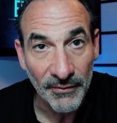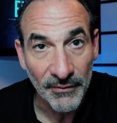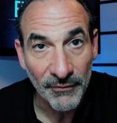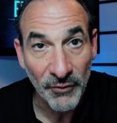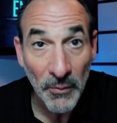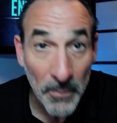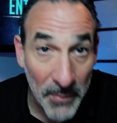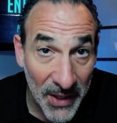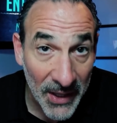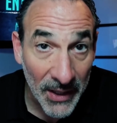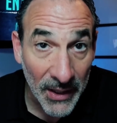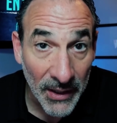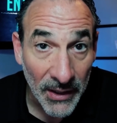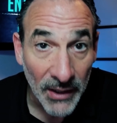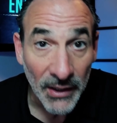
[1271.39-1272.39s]
For
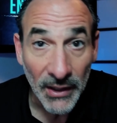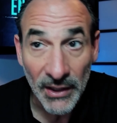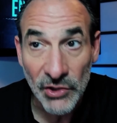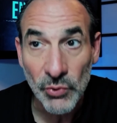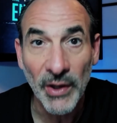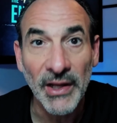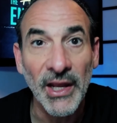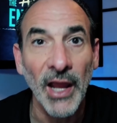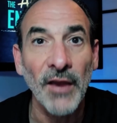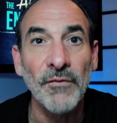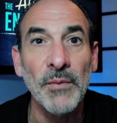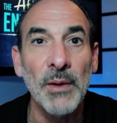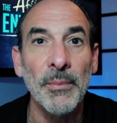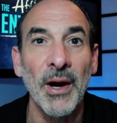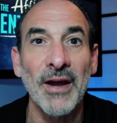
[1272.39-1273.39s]
me, it's what gave
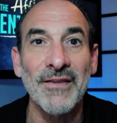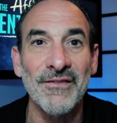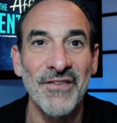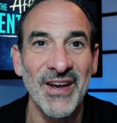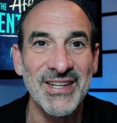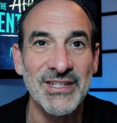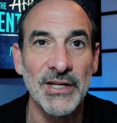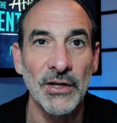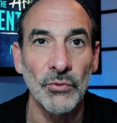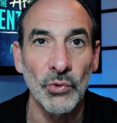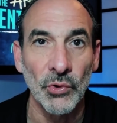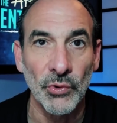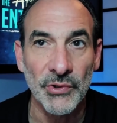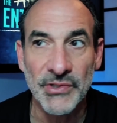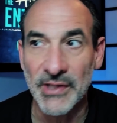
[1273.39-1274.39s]
me my investing
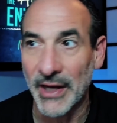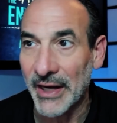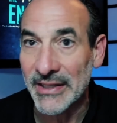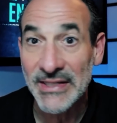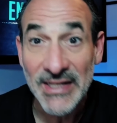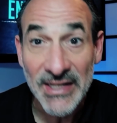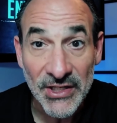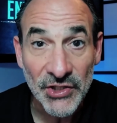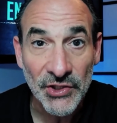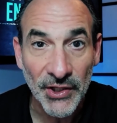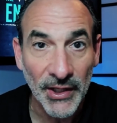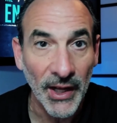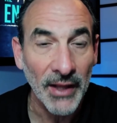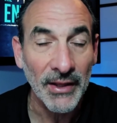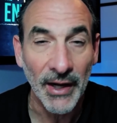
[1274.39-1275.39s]
rules that I teach
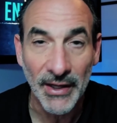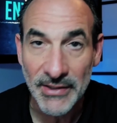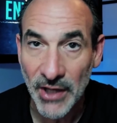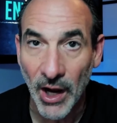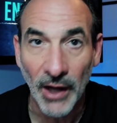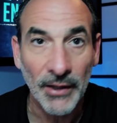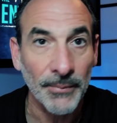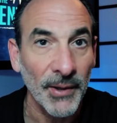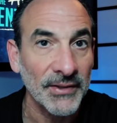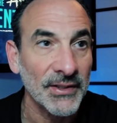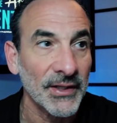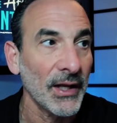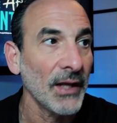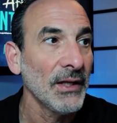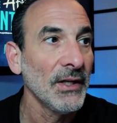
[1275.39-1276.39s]
today, that I talk about
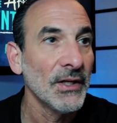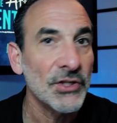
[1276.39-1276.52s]
today,